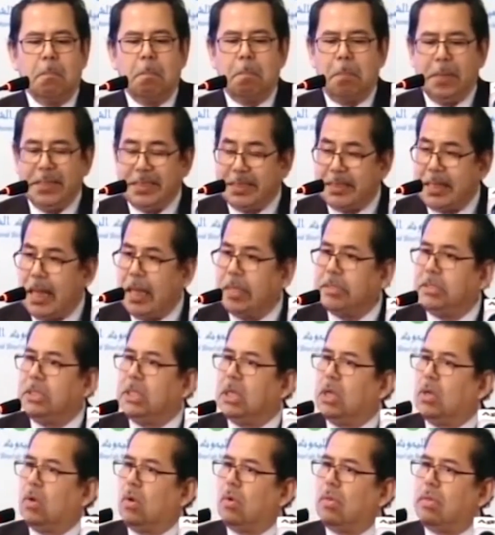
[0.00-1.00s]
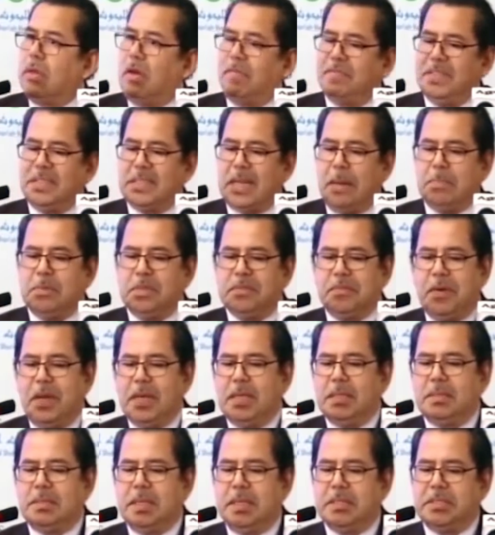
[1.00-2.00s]
Besides the growth of Islamic
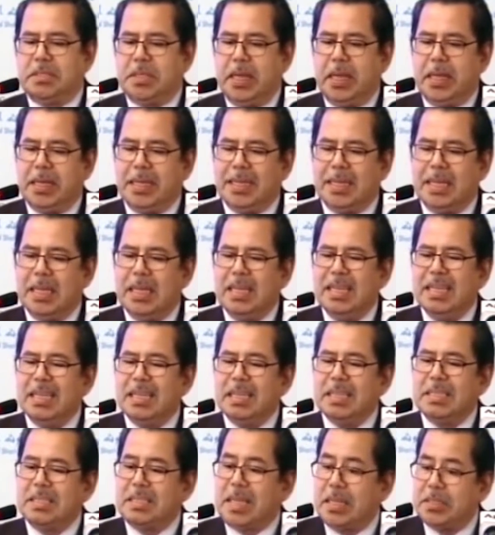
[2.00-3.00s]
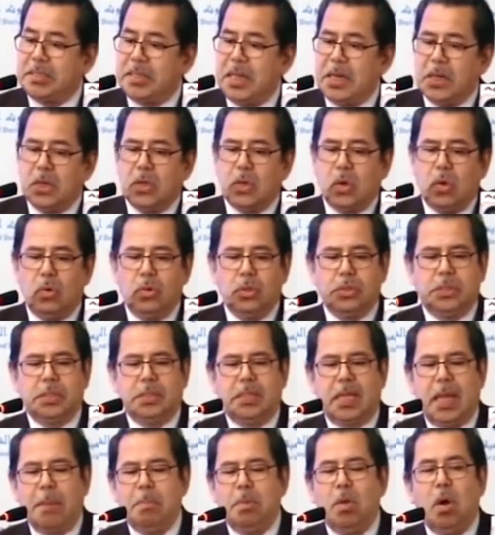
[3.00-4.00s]
finance asset, a sustained
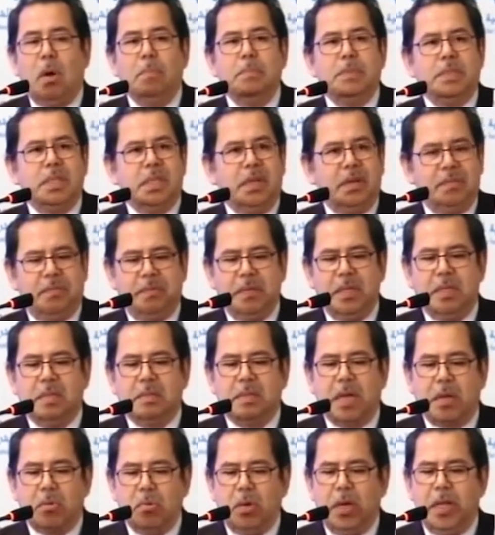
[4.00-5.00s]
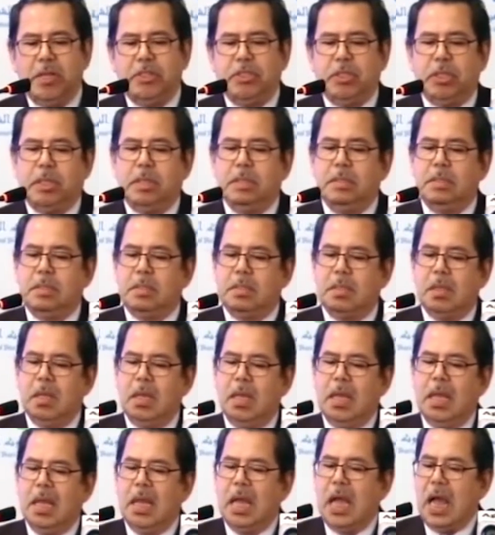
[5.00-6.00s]
growth can be observed in regulations,
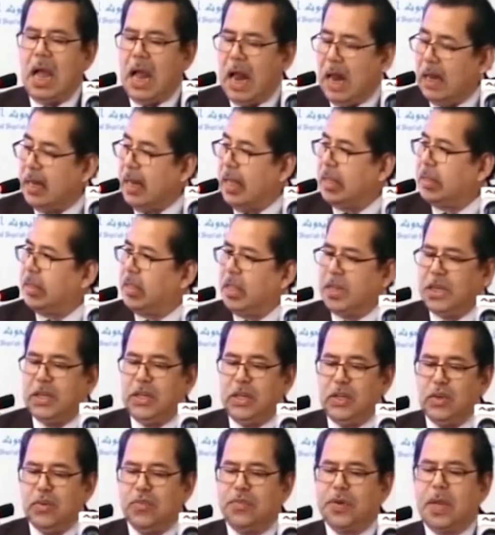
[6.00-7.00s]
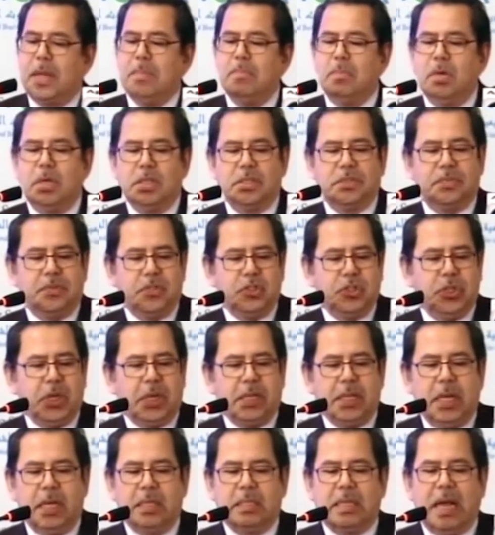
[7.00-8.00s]
highlighting new frameworks for
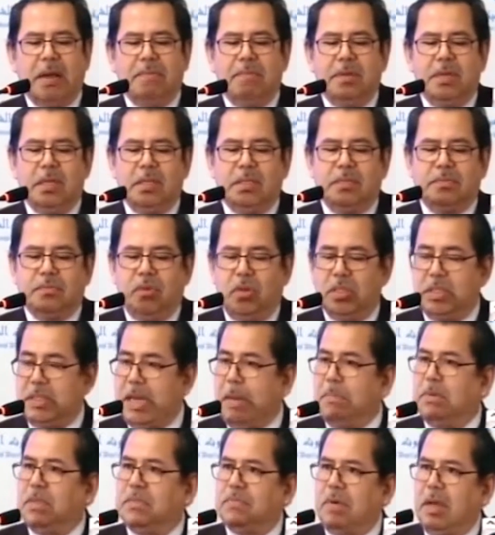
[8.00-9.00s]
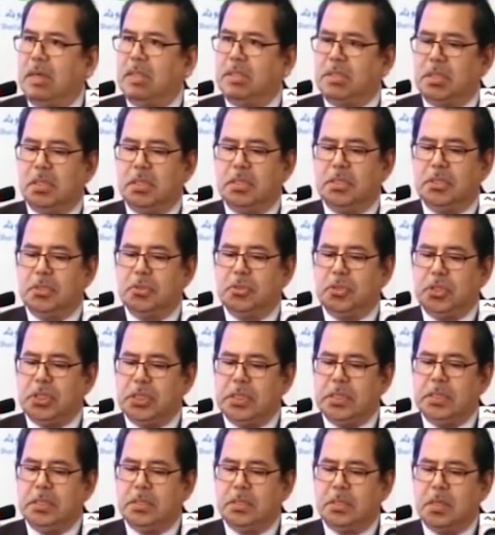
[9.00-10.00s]
Sharia governance for Islamic financial
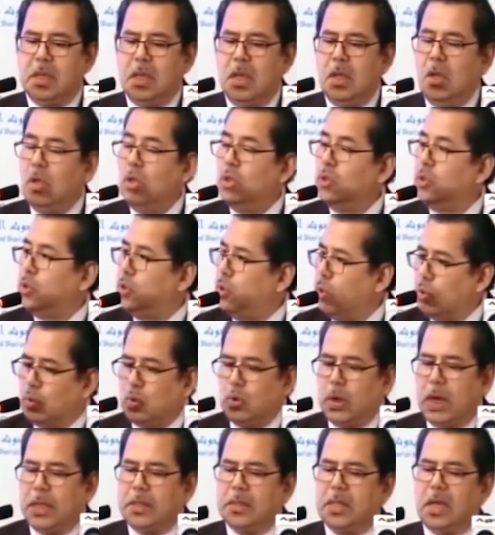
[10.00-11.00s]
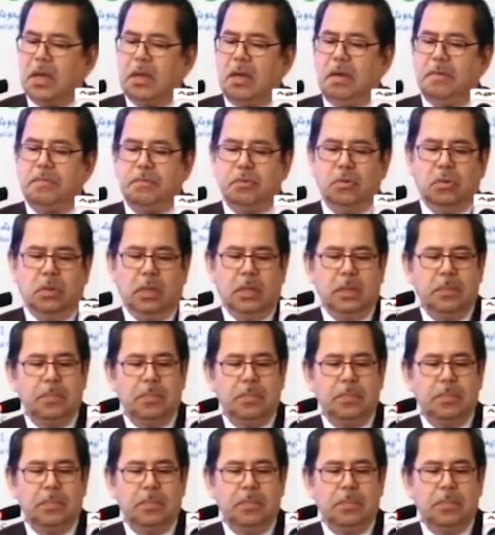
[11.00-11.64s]
institutions, sukuk and takaful.